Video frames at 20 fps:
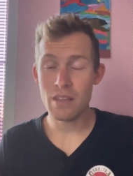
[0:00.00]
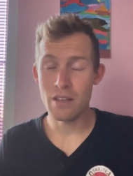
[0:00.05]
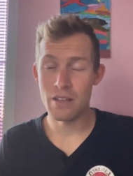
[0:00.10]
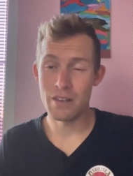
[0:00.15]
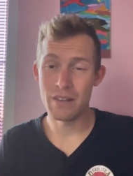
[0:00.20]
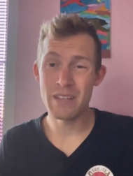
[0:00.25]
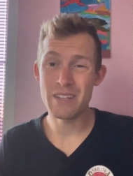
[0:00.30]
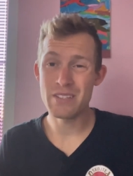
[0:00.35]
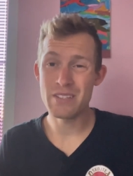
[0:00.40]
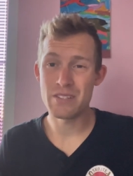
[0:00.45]

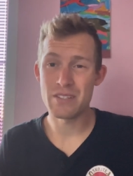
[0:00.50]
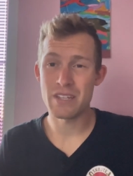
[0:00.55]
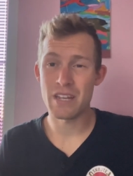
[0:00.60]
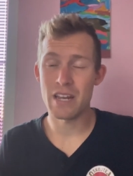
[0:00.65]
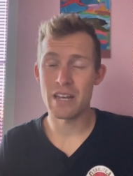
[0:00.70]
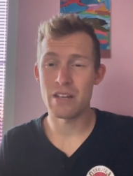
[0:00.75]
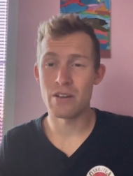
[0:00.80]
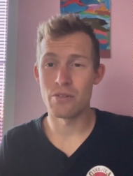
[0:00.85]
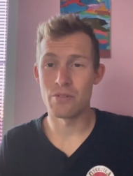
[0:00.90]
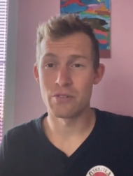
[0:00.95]
linked to
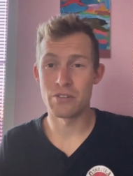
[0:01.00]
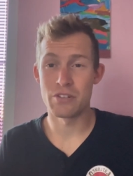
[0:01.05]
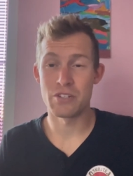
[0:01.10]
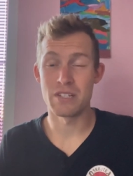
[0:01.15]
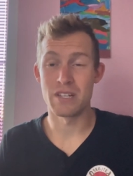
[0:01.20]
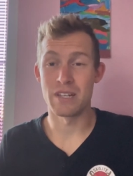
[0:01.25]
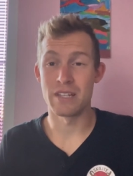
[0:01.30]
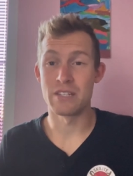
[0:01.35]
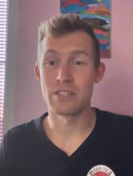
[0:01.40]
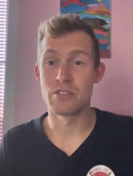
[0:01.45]
skating or
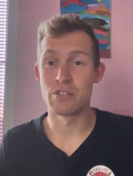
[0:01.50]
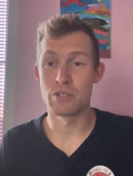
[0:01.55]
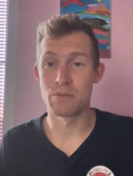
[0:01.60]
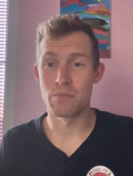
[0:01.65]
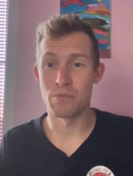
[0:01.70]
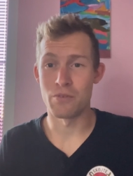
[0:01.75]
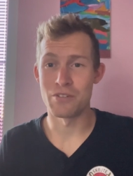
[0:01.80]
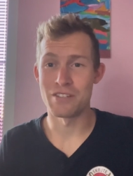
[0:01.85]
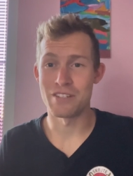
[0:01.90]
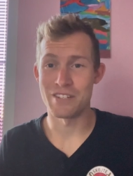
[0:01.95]
just linked to
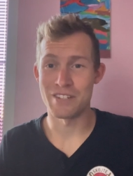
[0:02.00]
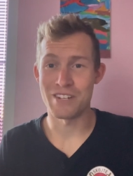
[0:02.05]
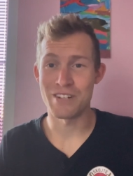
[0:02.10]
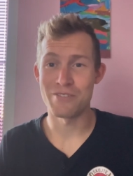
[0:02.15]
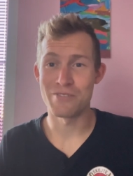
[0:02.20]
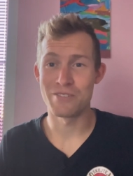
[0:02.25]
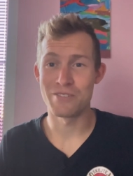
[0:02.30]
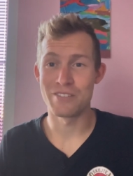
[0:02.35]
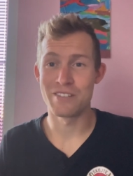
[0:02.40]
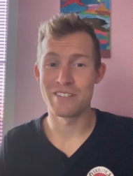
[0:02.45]
sports in
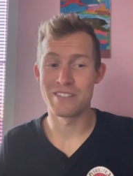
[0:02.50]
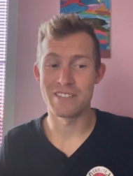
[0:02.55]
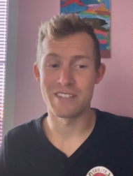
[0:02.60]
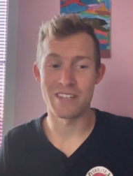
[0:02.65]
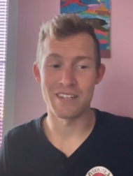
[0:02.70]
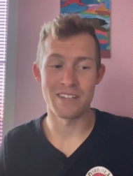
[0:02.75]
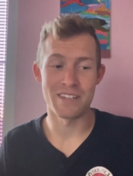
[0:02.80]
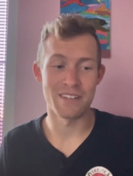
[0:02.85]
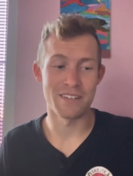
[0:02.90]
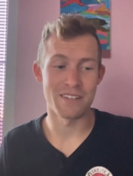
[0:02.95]
general because
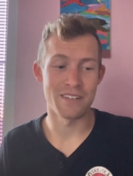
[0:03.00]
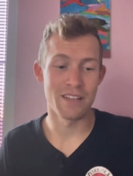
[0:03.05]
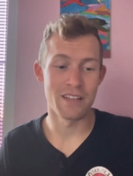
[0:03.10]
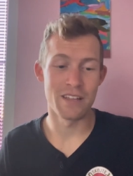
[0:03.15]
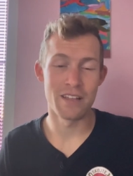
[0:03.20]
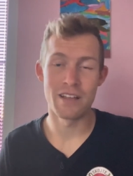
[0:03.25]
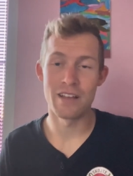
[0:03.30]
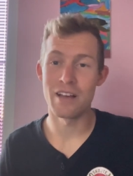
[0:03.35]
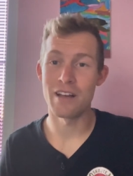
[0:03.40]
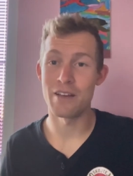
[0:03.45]
then
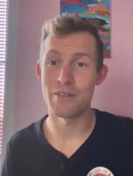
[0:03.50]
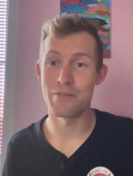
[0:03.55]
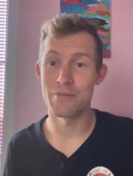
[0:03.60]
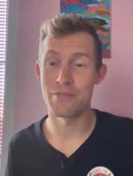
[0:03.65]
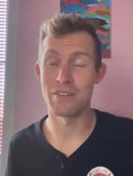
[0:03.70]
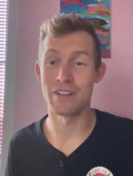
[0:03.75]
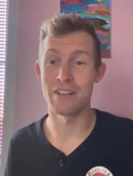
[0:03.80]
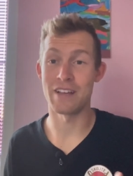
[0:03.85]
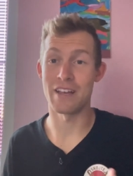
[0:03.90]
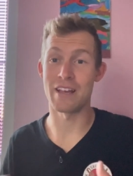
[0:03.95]
I
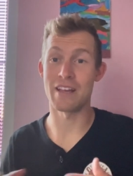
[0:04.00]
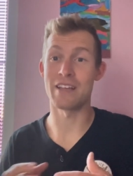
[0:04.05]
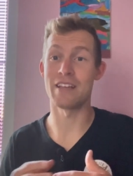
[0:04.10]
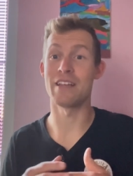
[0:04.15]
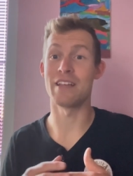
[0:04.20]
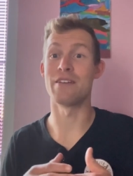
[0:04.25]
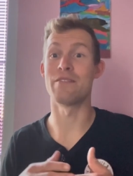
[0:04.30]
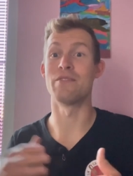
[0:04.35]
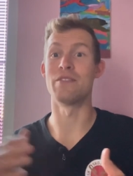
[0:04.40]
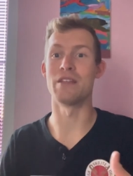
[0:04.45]
feel like I can
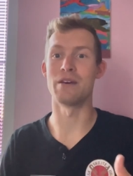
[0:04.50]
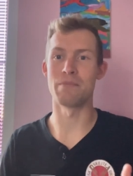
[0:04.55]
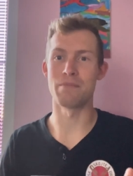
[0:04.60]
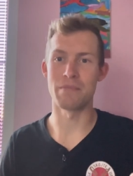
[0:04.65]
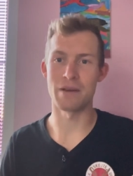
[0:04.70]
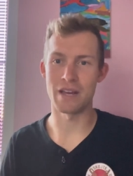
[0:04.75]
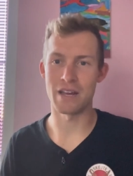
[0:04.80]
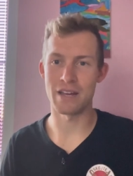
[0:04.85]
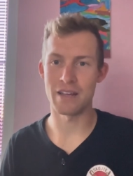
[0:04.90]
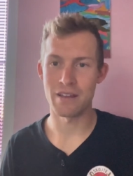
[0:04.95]
give them
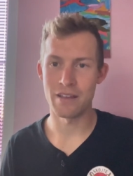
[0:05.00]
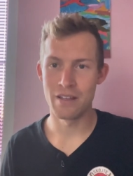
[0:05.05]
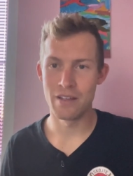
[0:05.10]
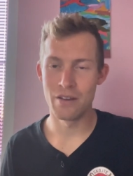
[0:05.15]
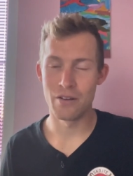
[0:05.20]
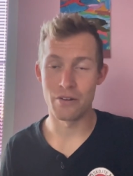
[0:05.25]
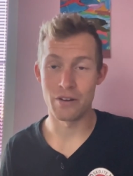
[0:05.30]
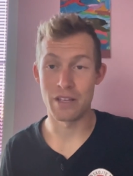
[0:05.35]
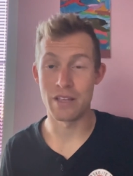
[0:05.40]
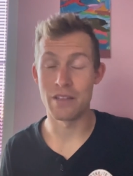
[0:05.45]
back
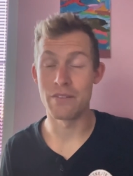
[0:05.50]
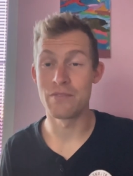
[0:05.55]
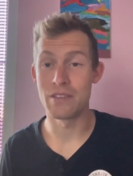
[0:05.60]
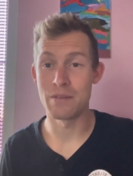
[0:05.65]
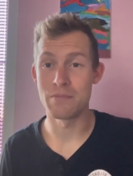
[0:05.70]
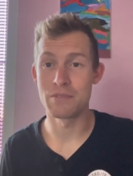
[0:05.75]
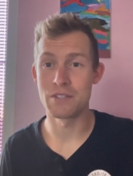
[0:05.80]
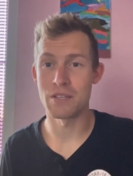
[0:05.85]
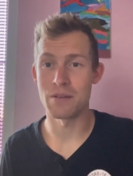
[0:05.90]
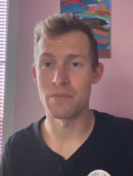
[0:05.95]
or give
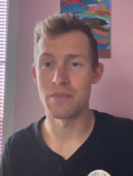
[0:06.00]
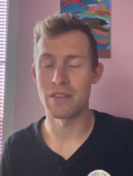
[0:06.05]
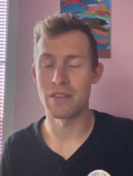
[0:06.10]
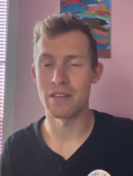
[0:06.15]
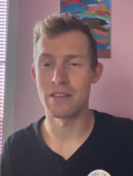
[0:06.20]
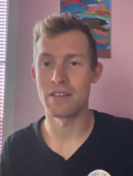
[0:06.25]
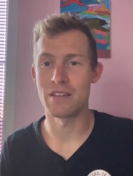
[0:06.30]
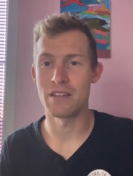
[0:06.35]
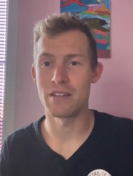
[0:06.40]
them something